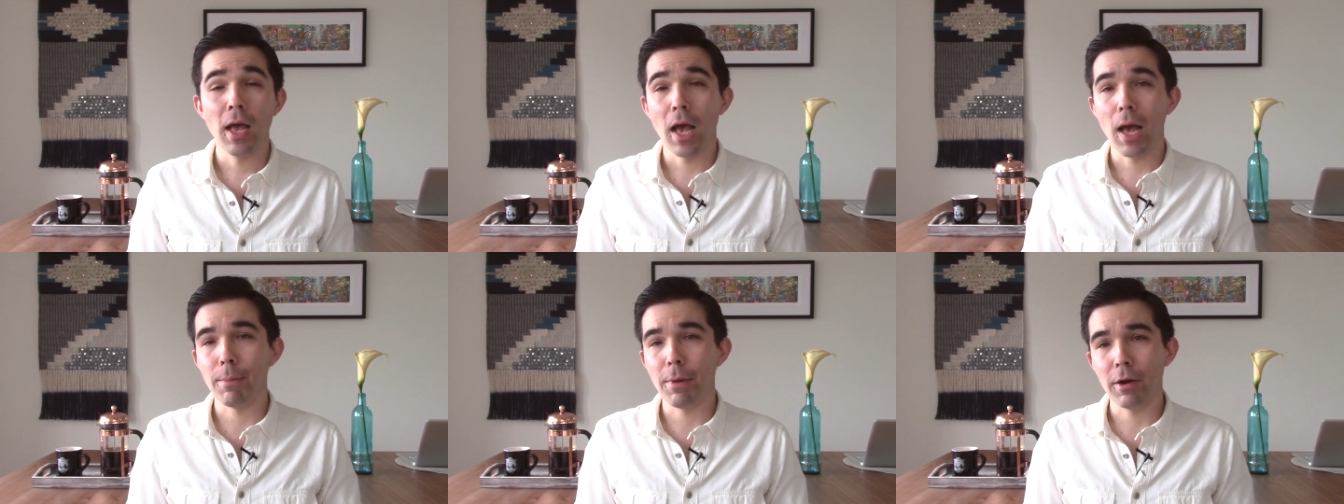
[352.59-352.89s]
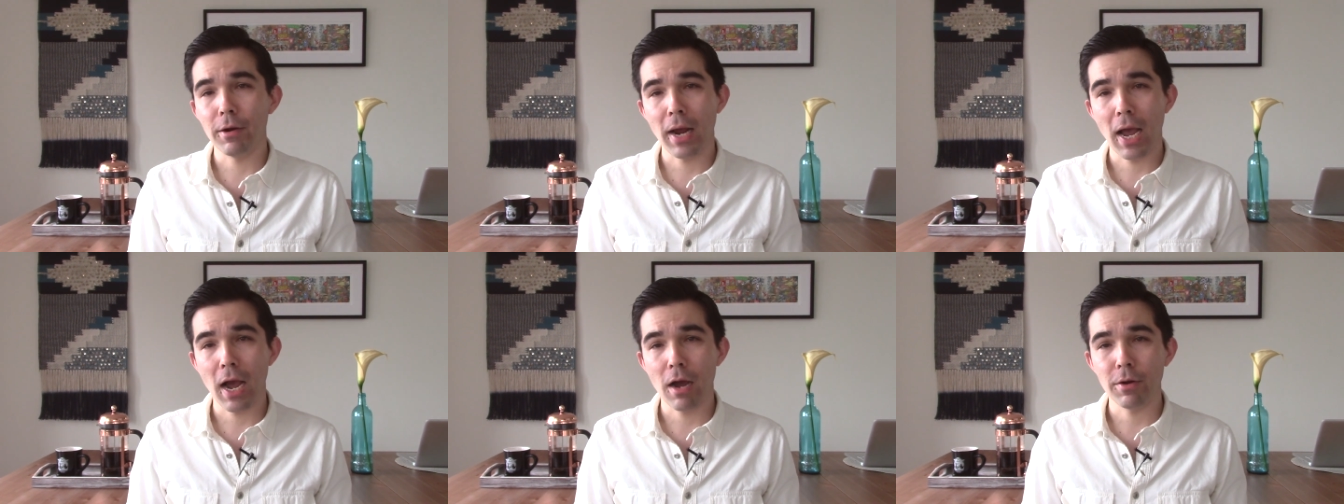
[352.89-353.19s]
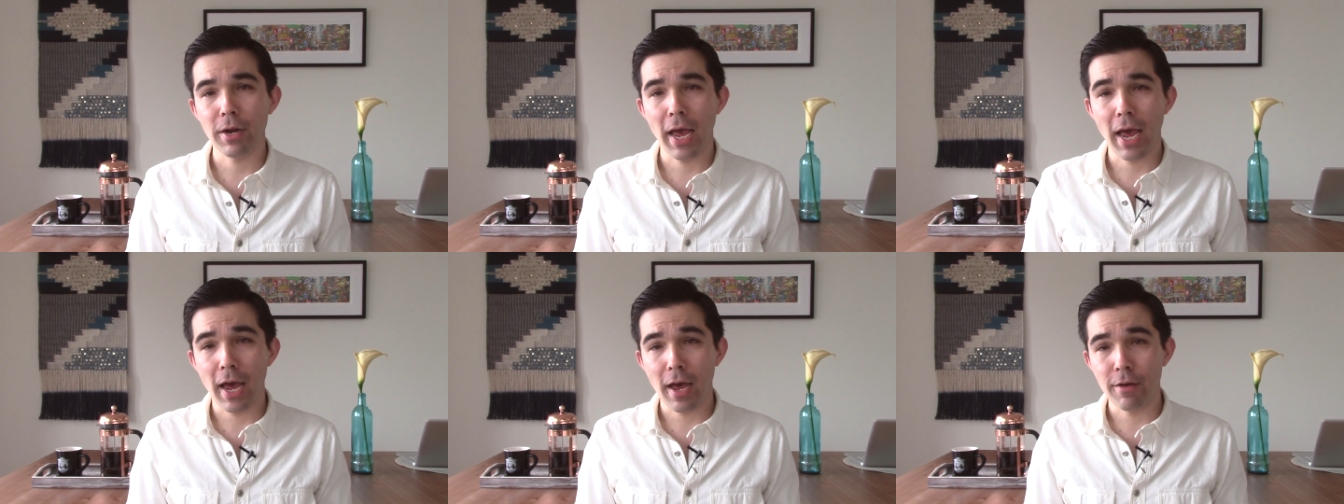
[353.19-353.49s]
about how
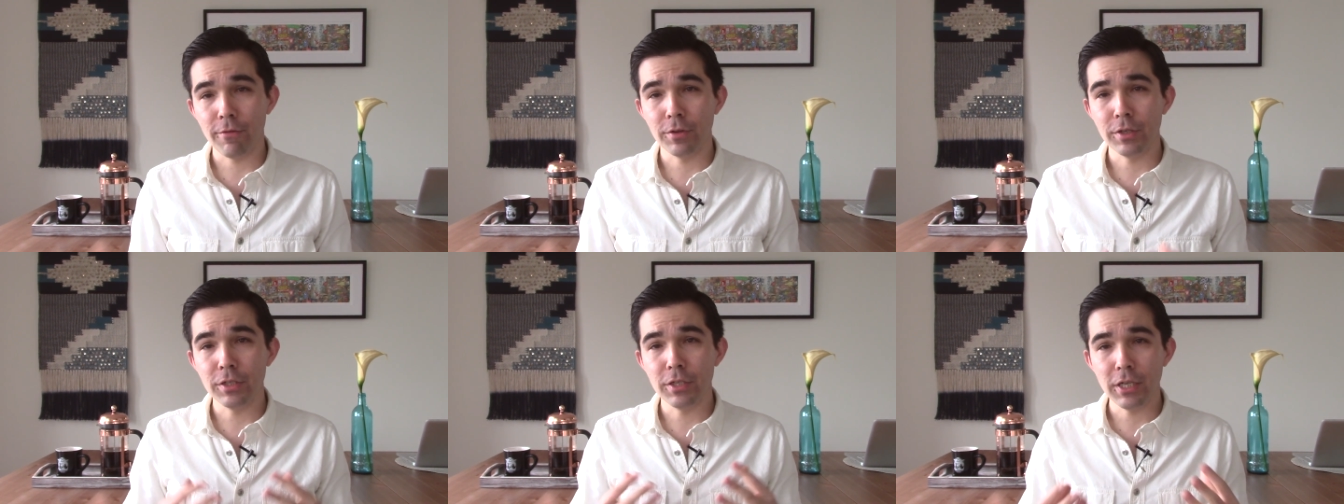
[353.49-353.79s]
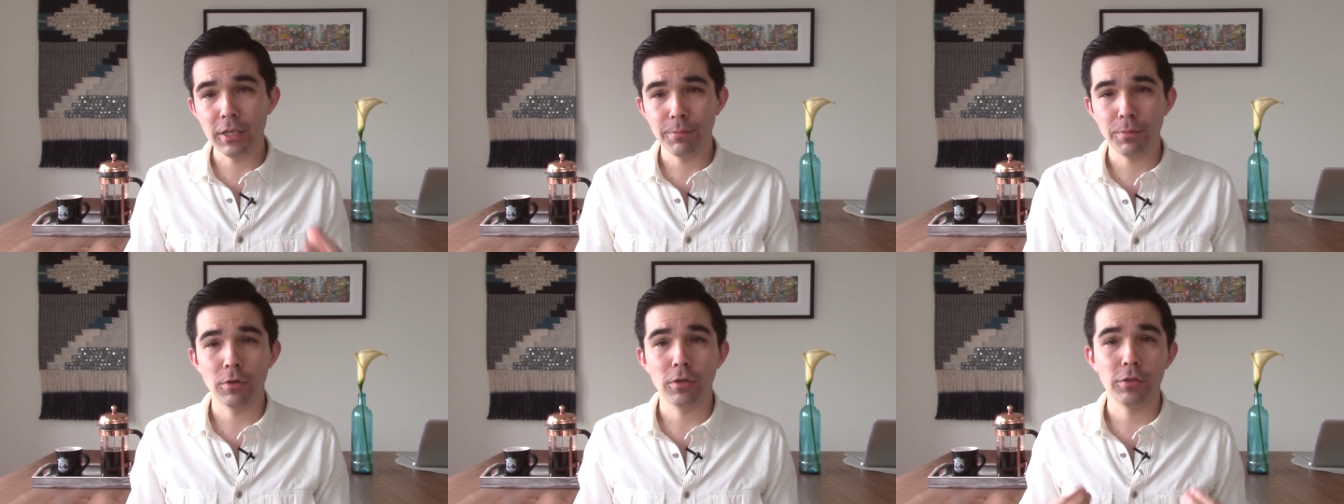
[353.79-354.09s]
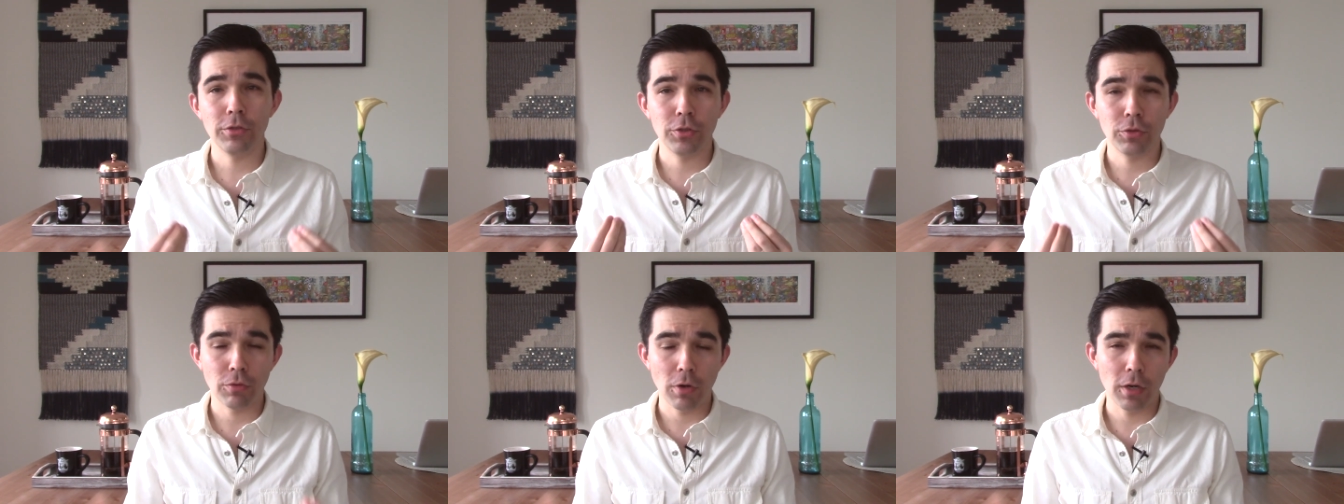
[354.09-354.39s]
to have
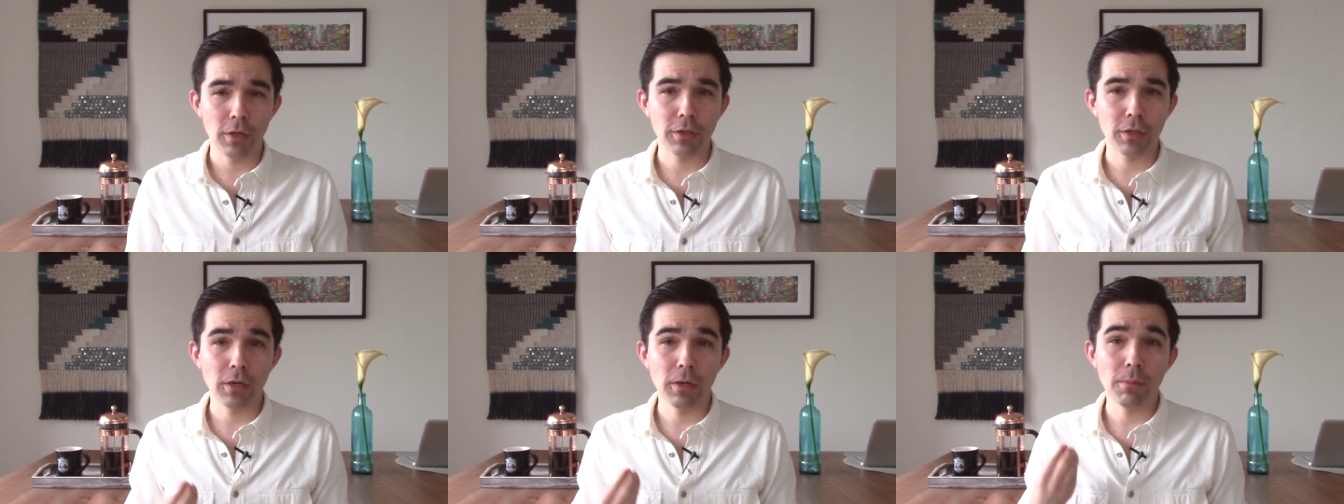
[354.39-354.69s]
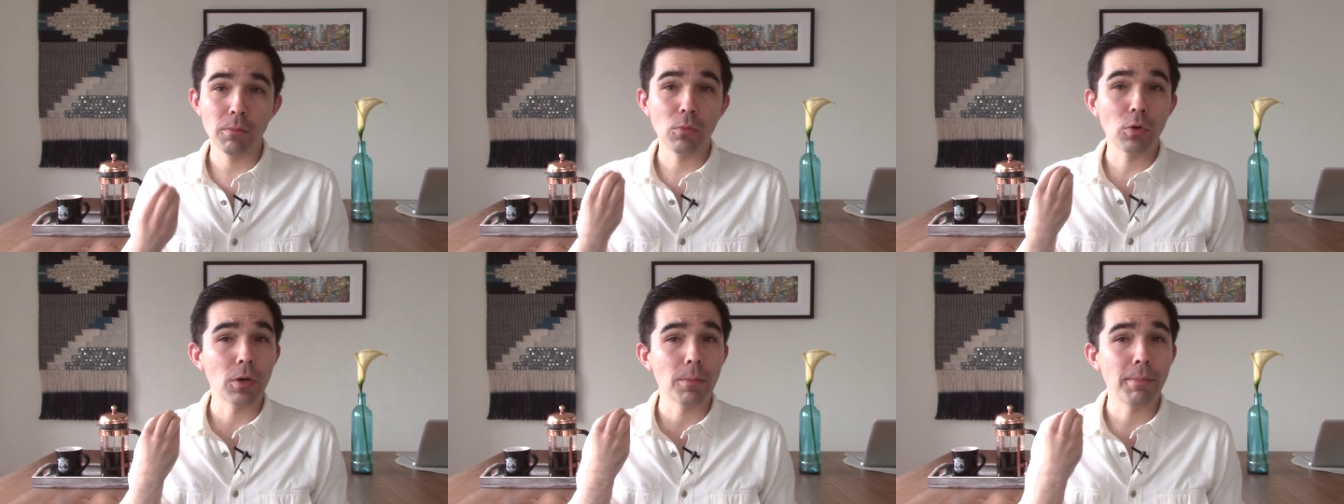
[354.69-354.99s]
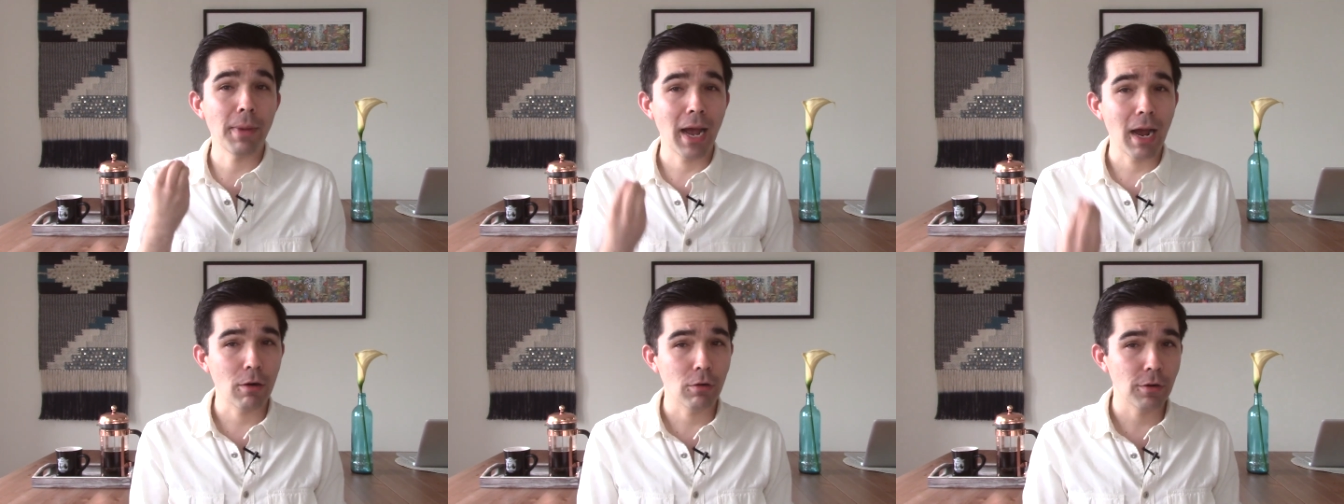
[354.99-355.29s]
deeper, stronger, more
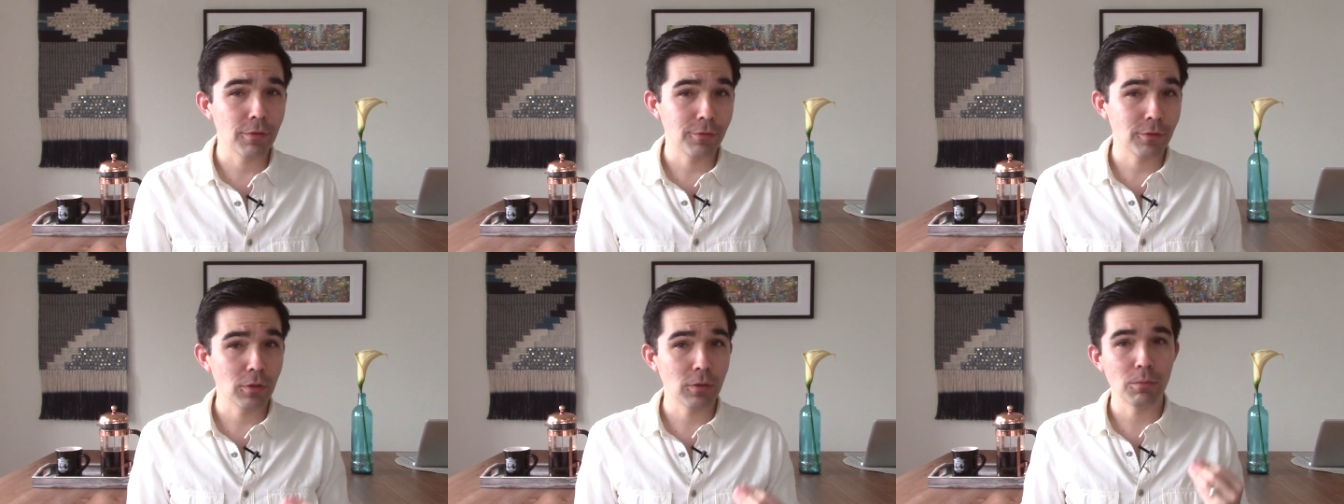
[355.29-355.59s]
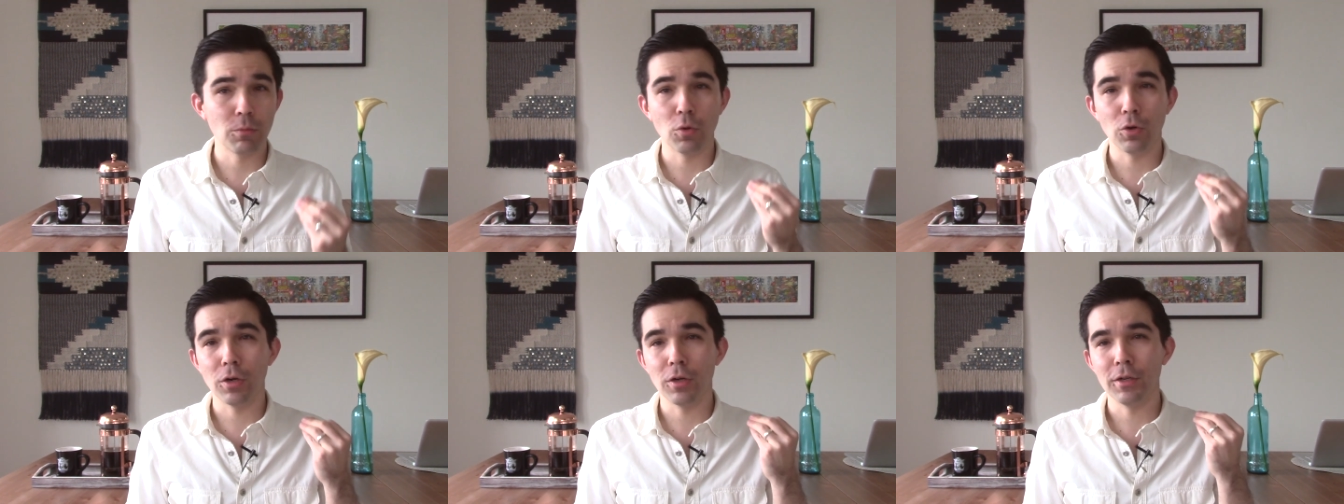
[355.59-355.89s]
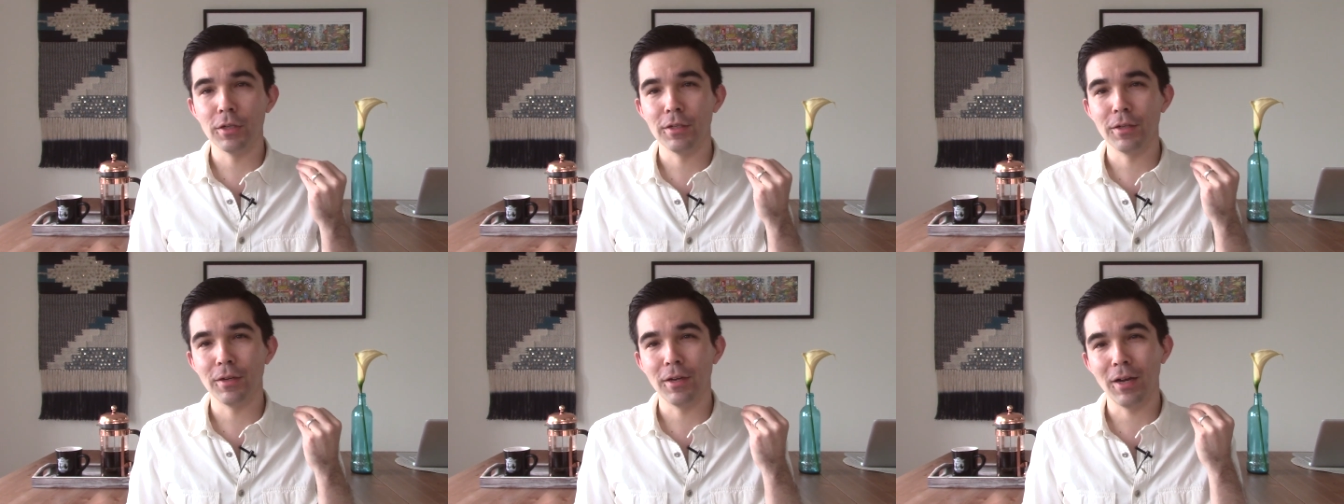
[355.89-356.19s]
powerful,
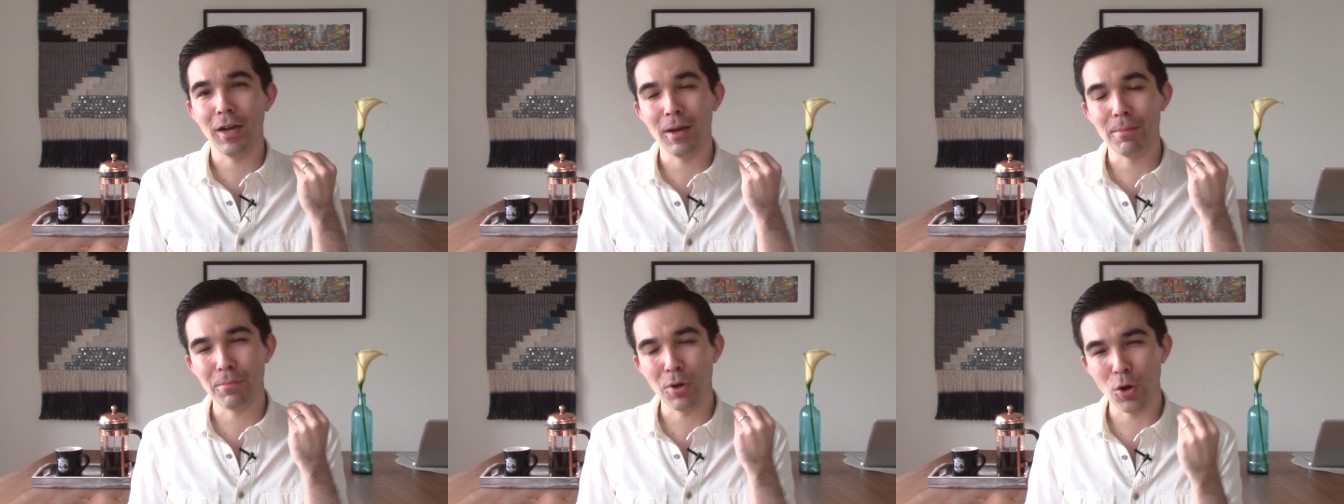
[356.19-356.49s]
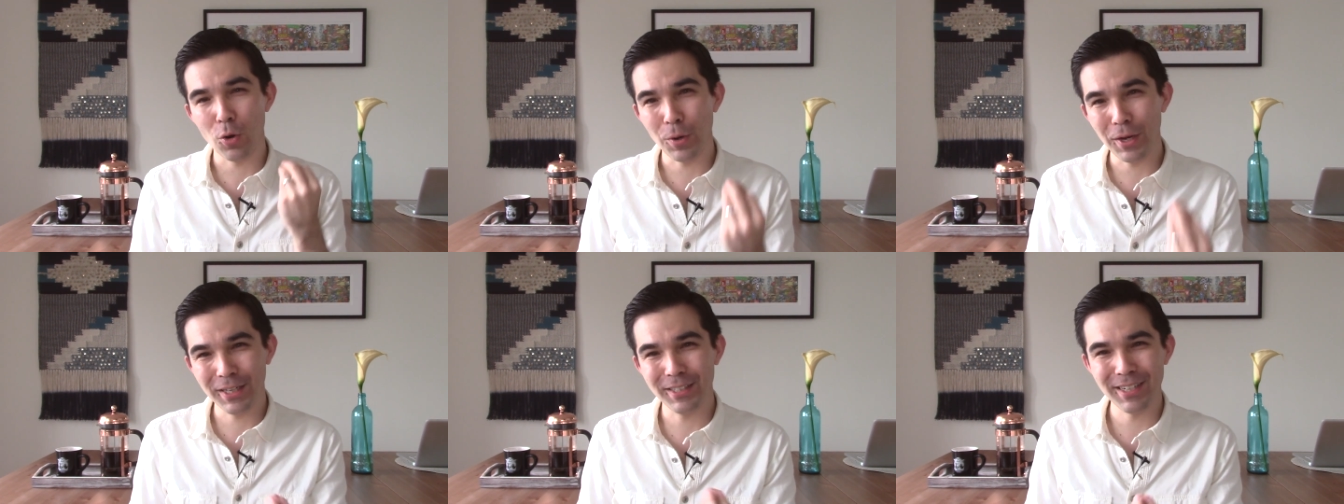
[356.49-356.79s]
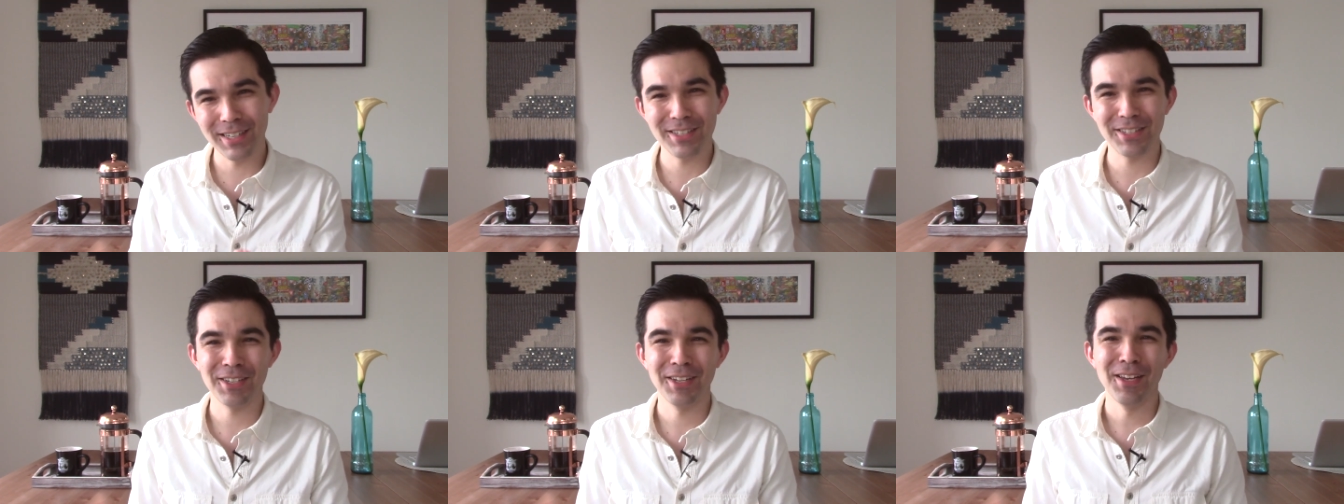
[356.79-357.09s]
more uh,
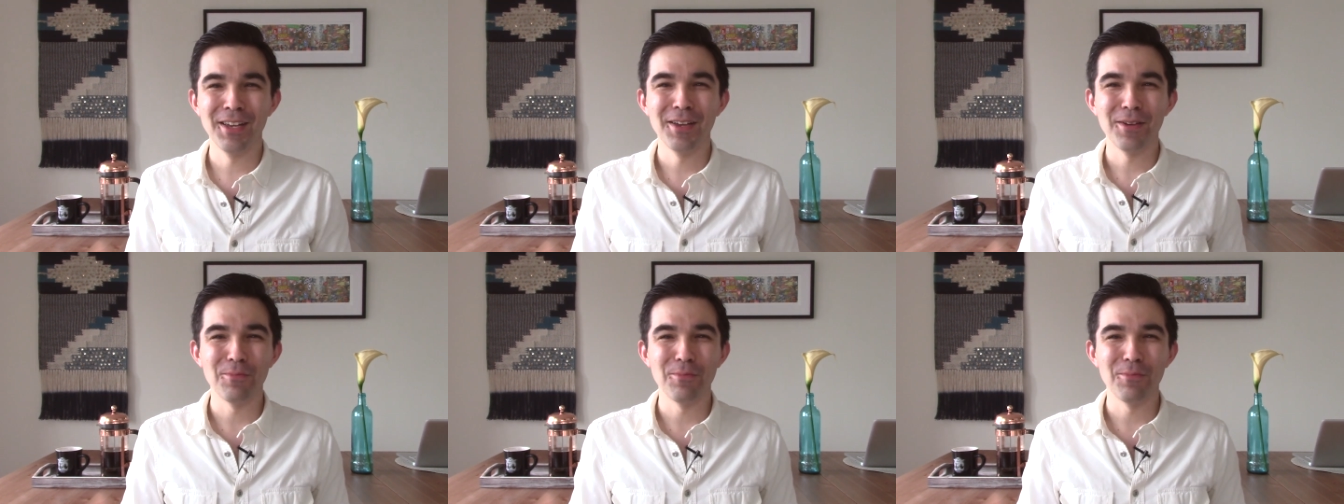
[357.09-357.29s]
poignant,